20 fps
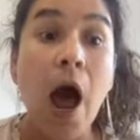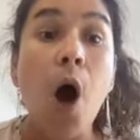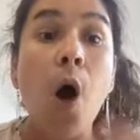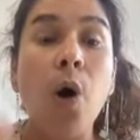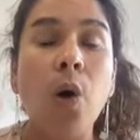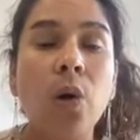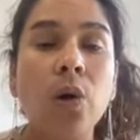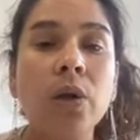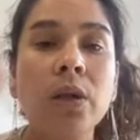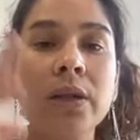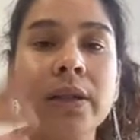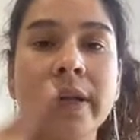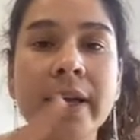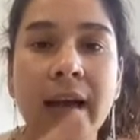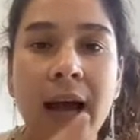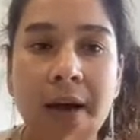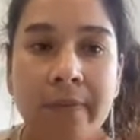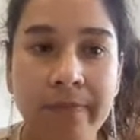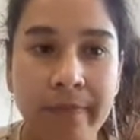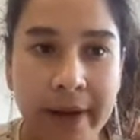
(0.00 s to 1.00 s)
All the
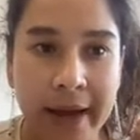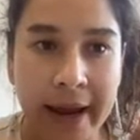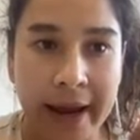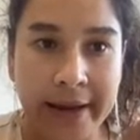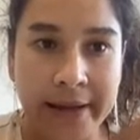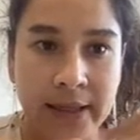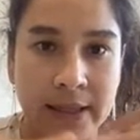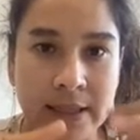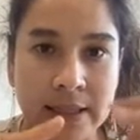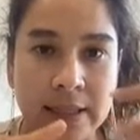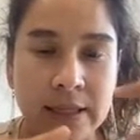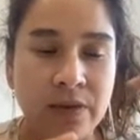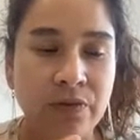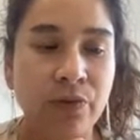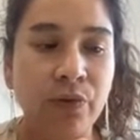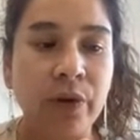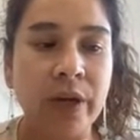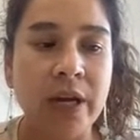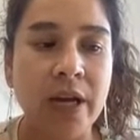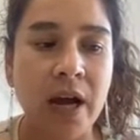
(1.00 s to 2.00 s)
campaigns,
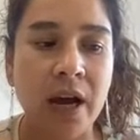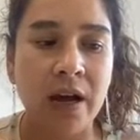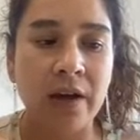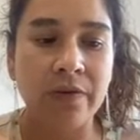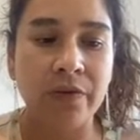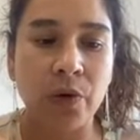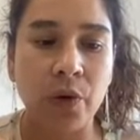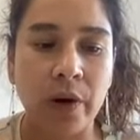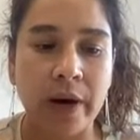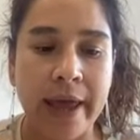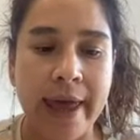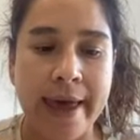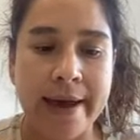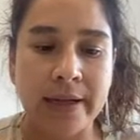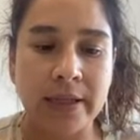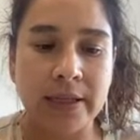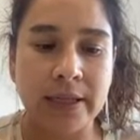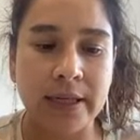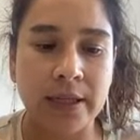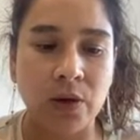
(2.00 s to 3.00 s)
if we have
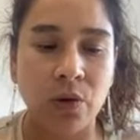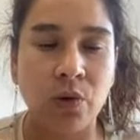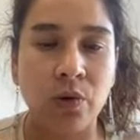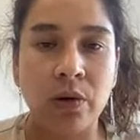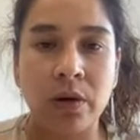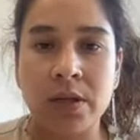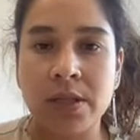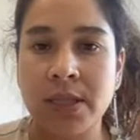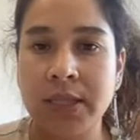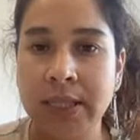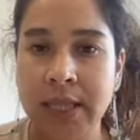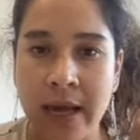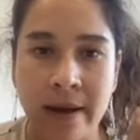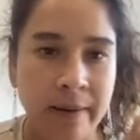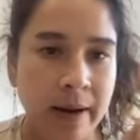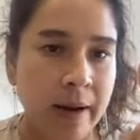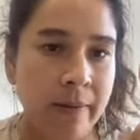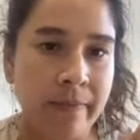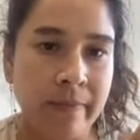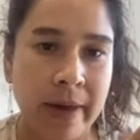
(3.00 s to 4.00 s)
connected or
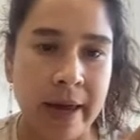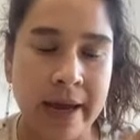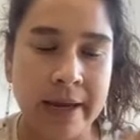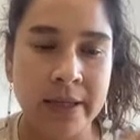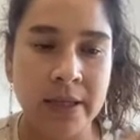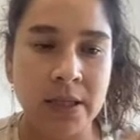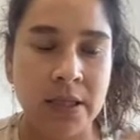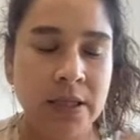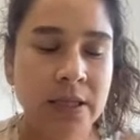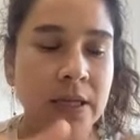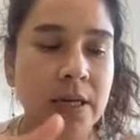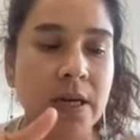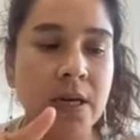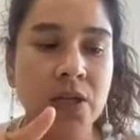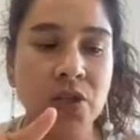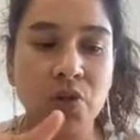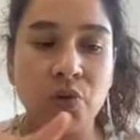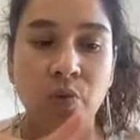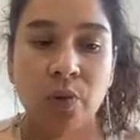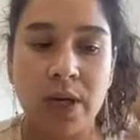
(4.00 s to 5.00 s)
sent campaigns
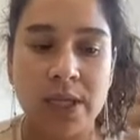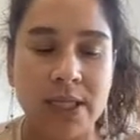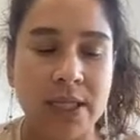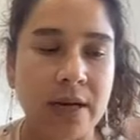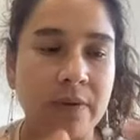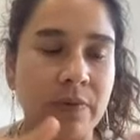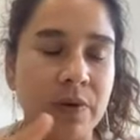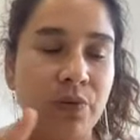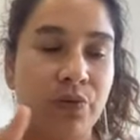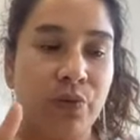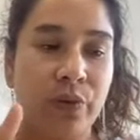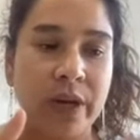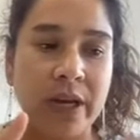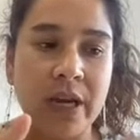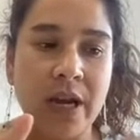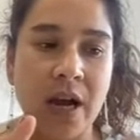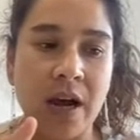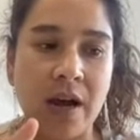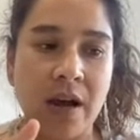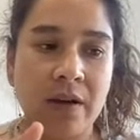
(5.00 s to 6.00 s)
to WhatsApp, if we
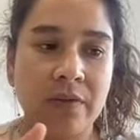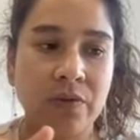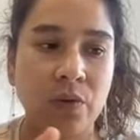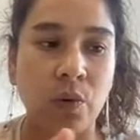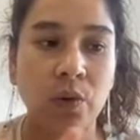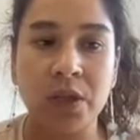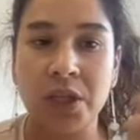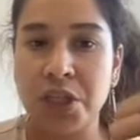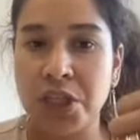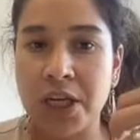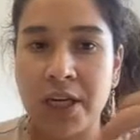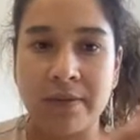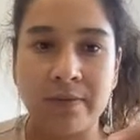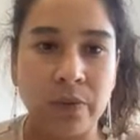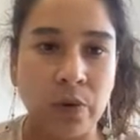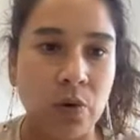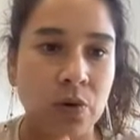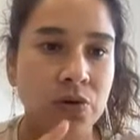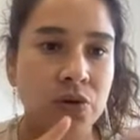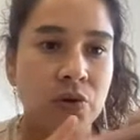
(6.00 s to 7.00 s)
have all the
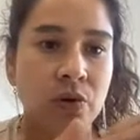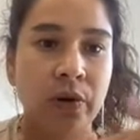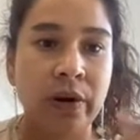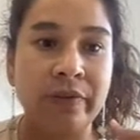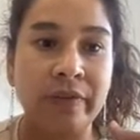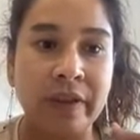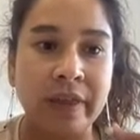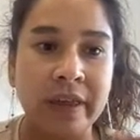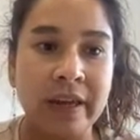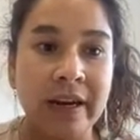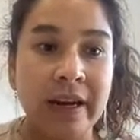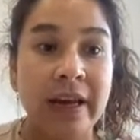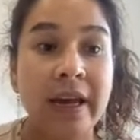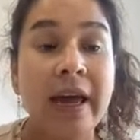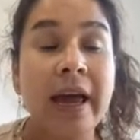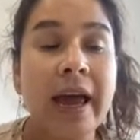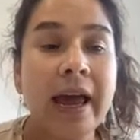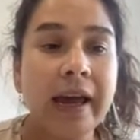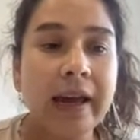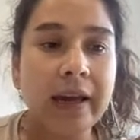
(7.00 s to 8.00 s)
chatbots or
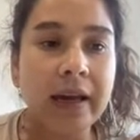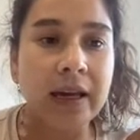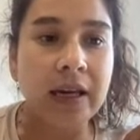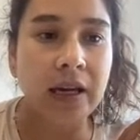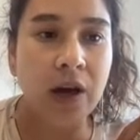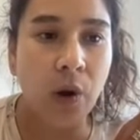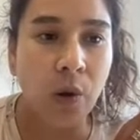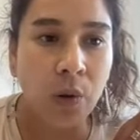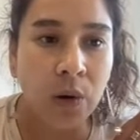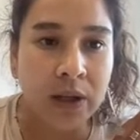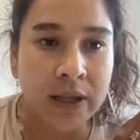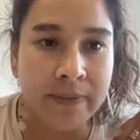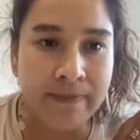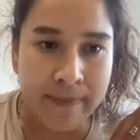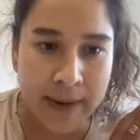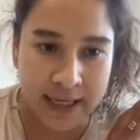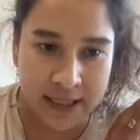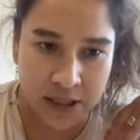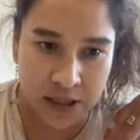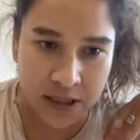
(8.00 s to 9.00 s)
everything, all the
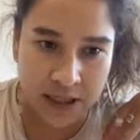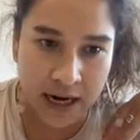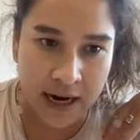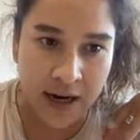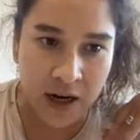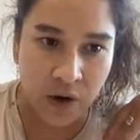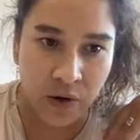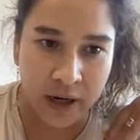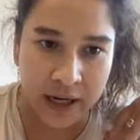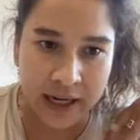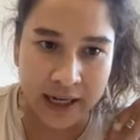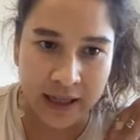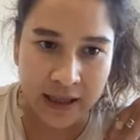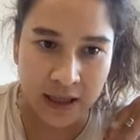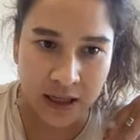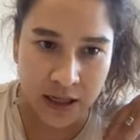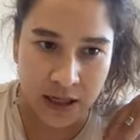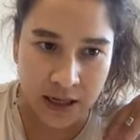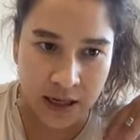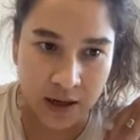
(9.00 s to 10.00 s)
messages are going to get
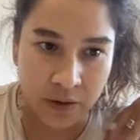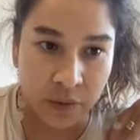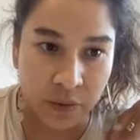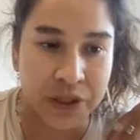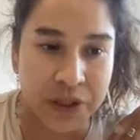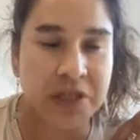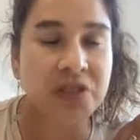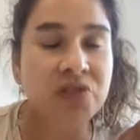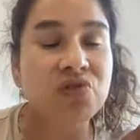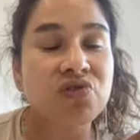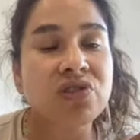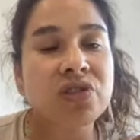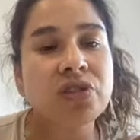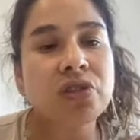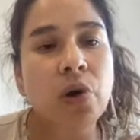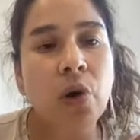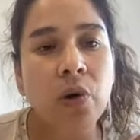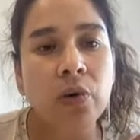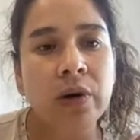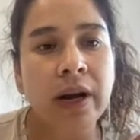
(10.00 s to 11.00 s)
here, which is
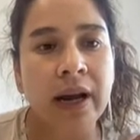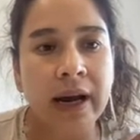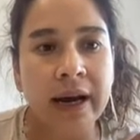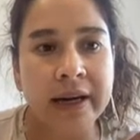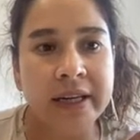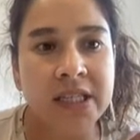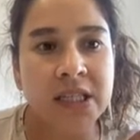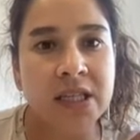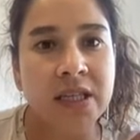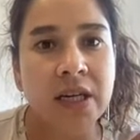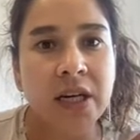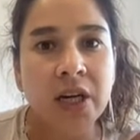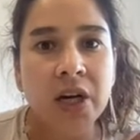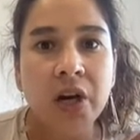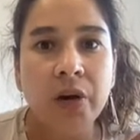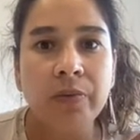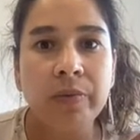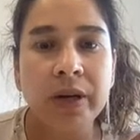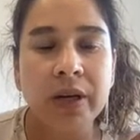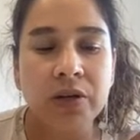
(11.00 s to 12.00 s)
so nice,
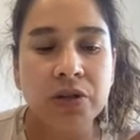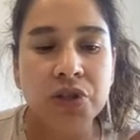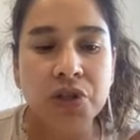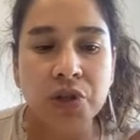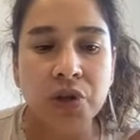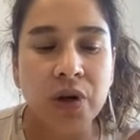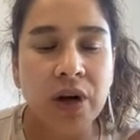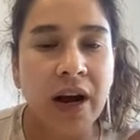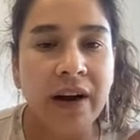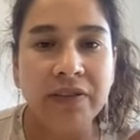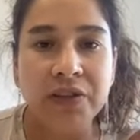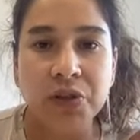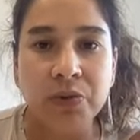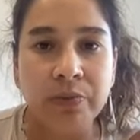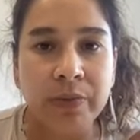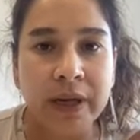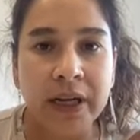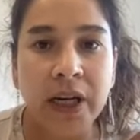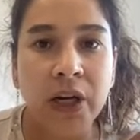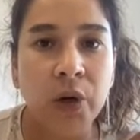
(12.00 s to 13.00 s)
because you don't have to
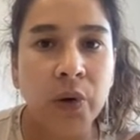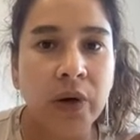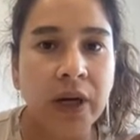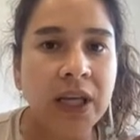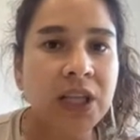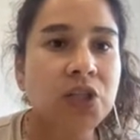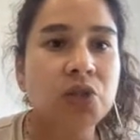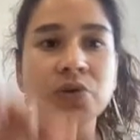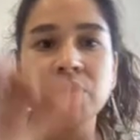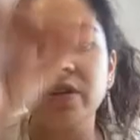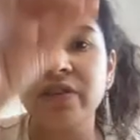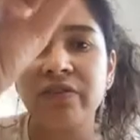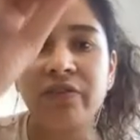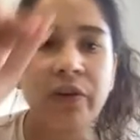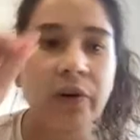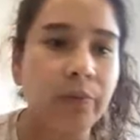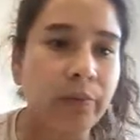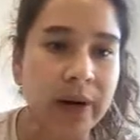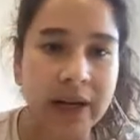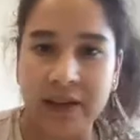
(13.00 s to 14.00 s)
be looking to
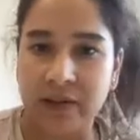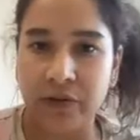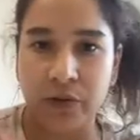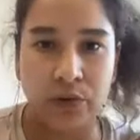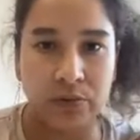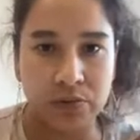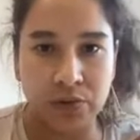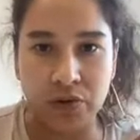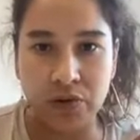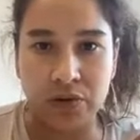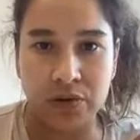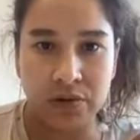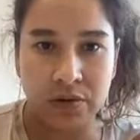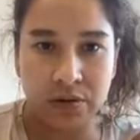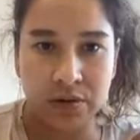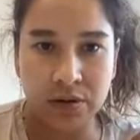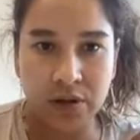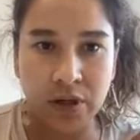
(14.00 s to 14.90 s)
different platforms.